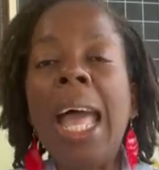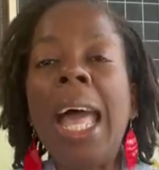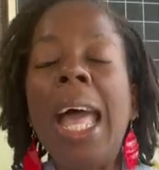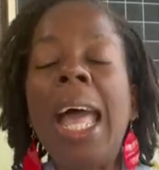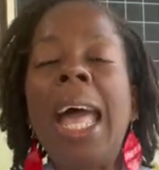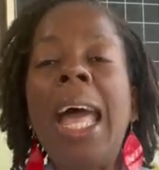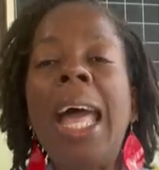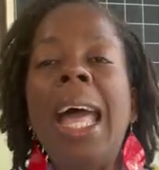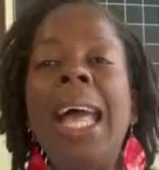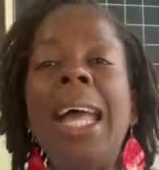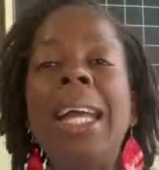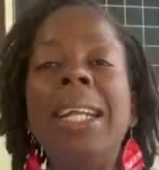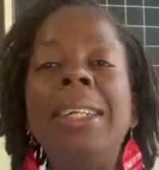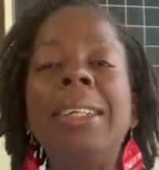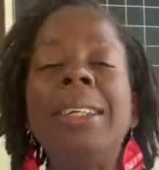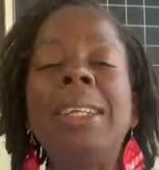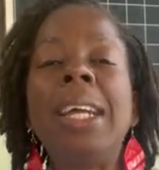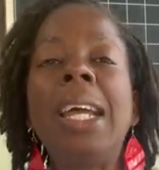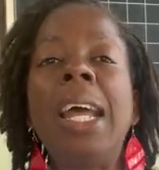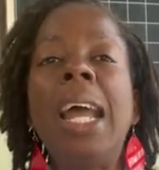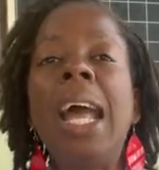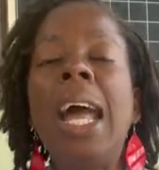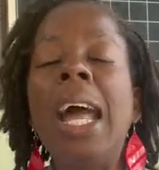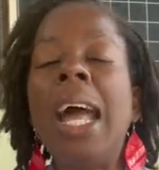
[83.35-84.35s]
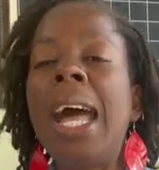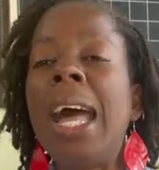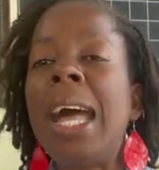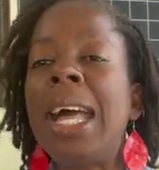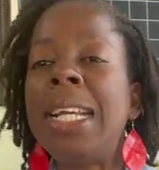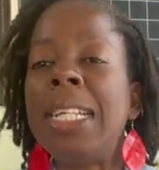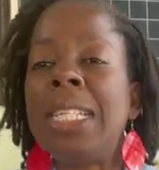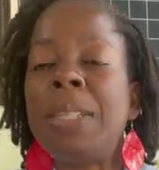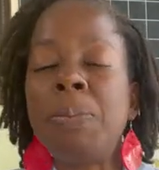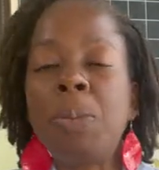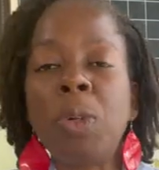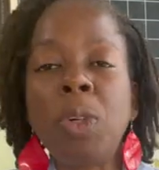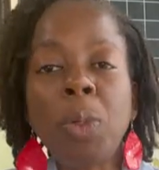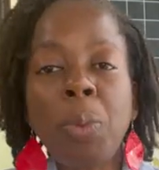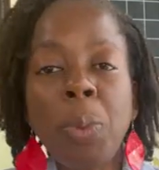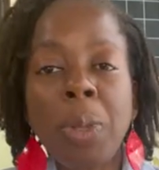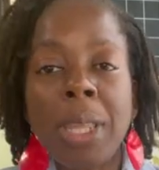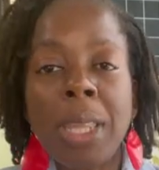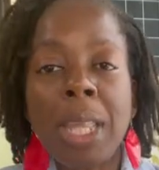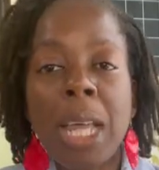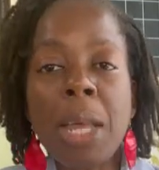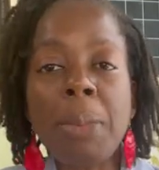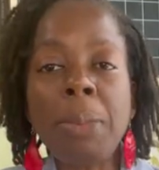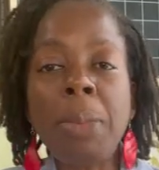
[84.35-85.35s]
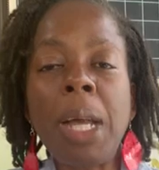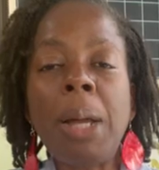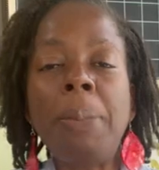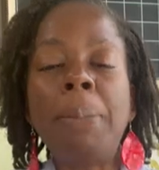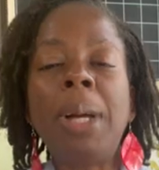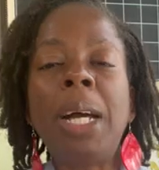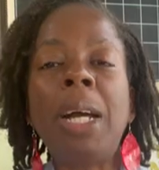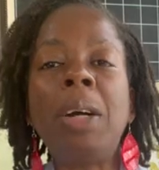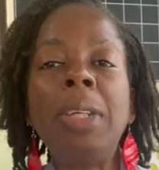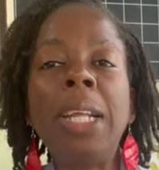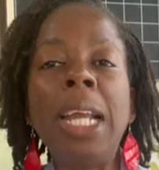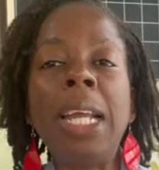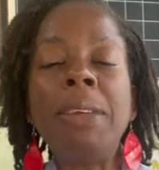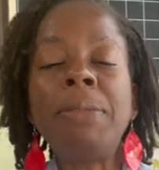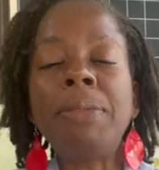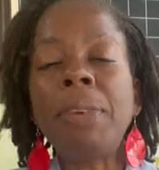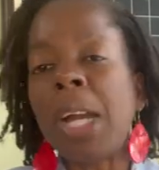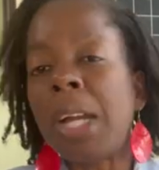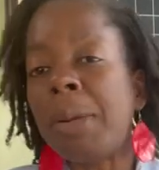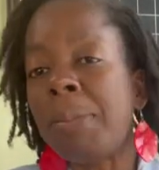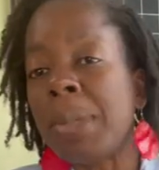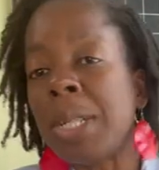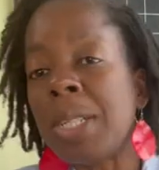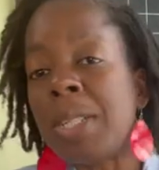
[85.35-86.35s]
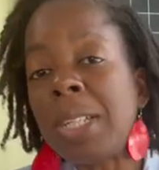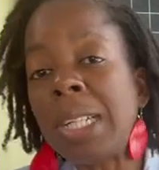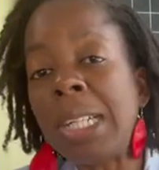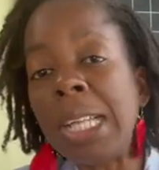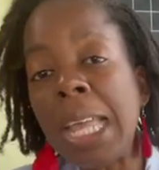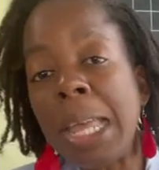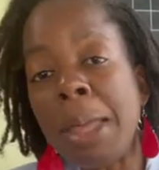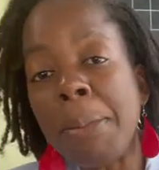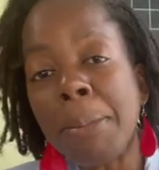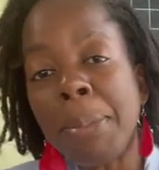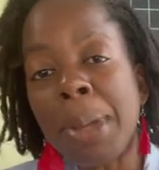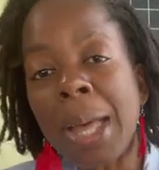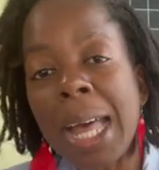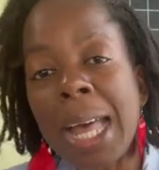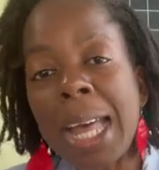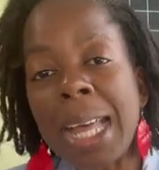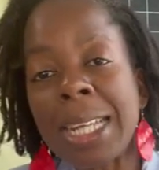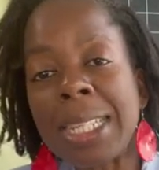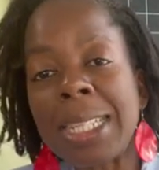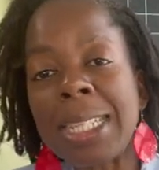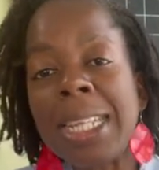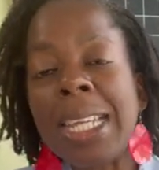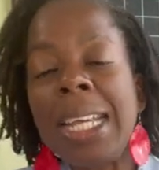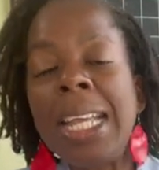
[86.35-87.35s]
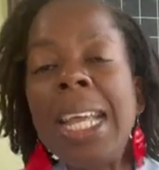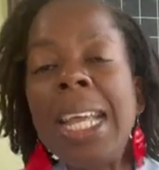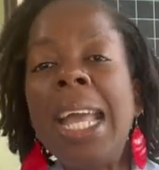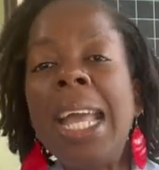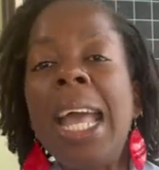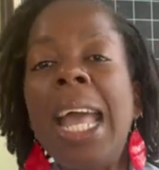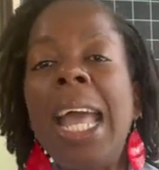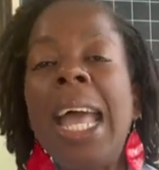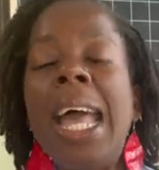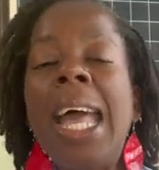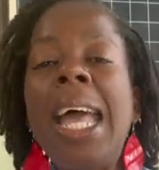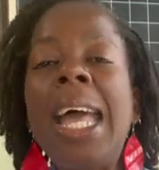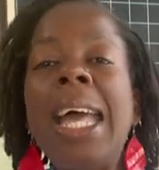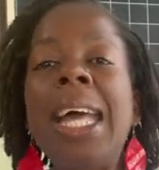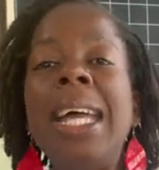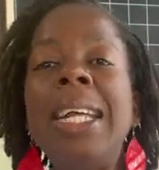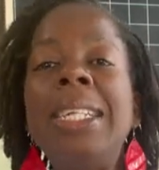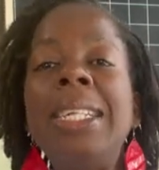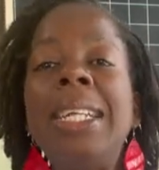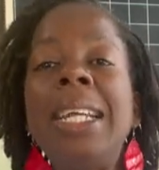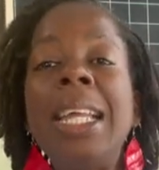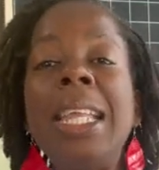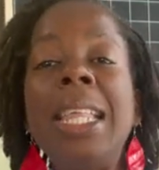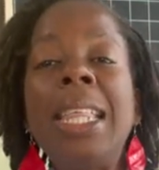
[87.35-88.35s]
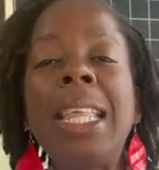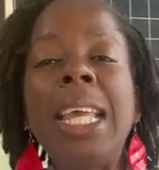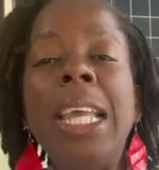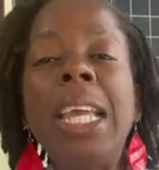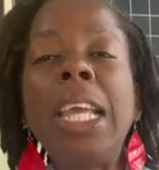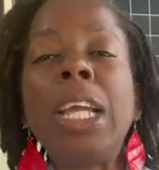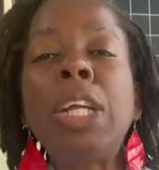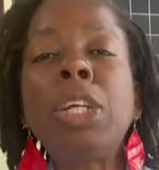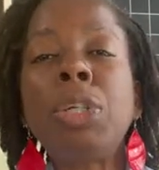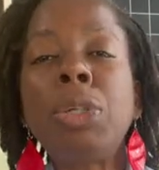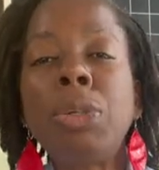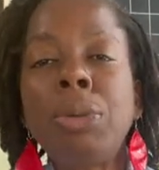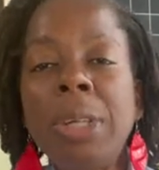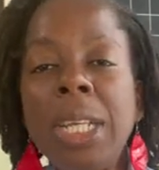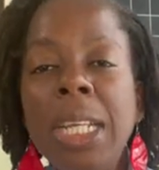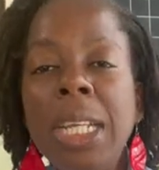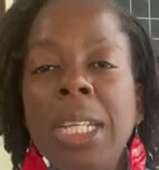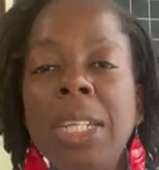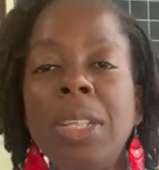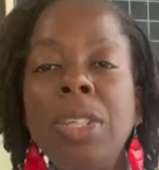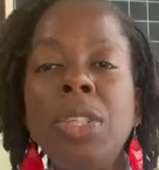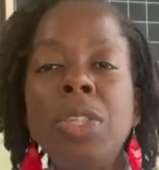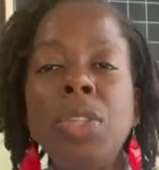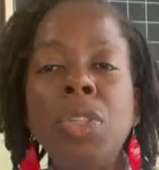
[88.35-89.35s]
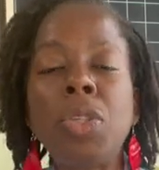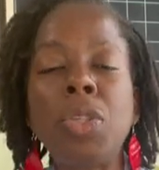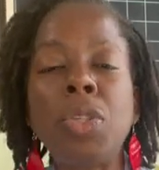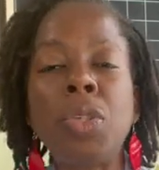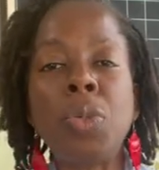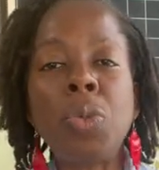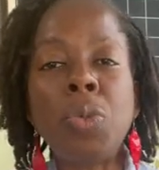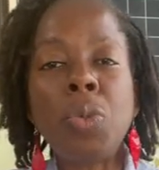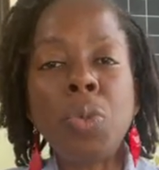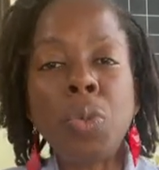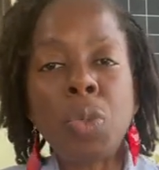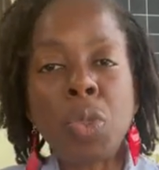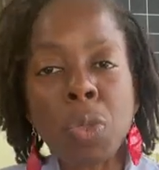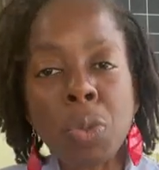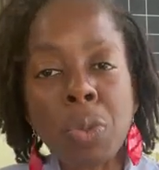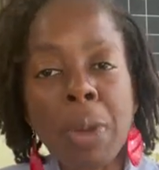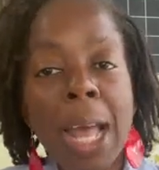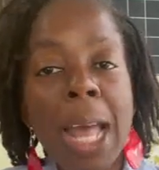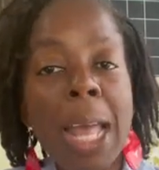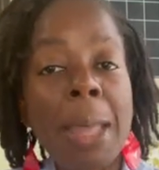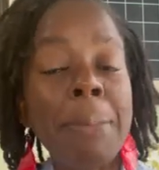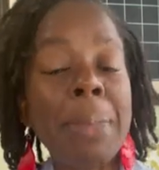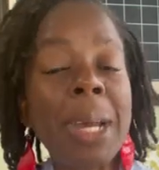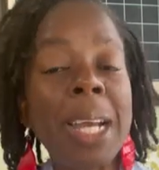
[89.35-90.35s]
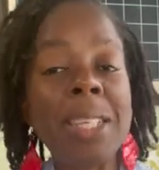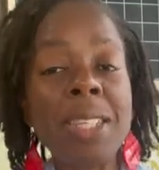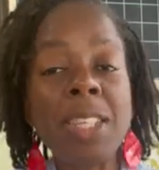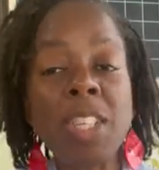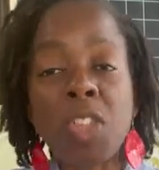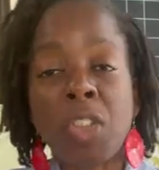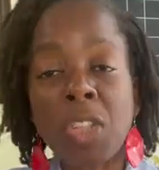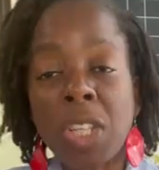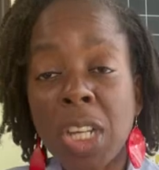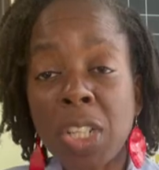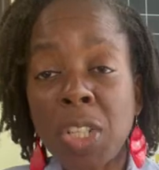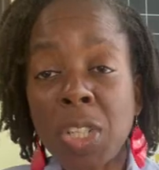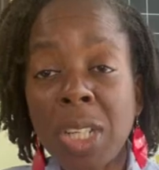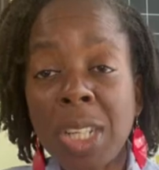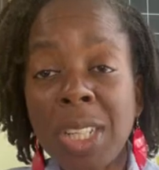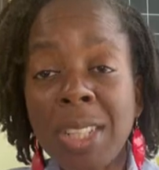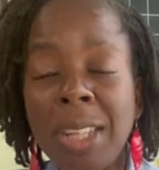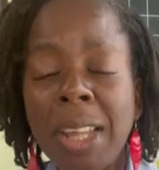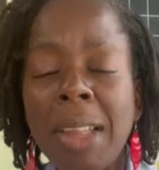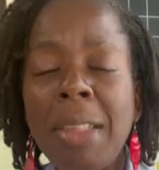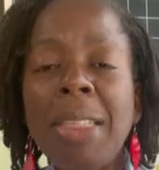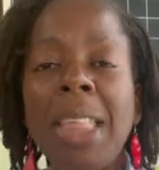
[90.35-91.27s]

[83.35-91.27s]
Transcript: and I spoke with them about environmental impact and they agreed to try my suggestion.